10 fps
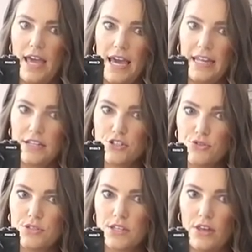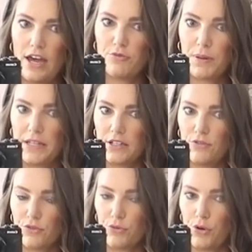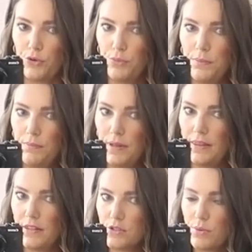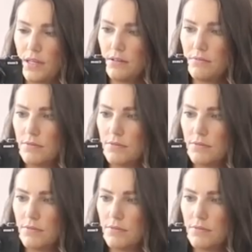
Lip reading: and I do still have plenty of room in this one.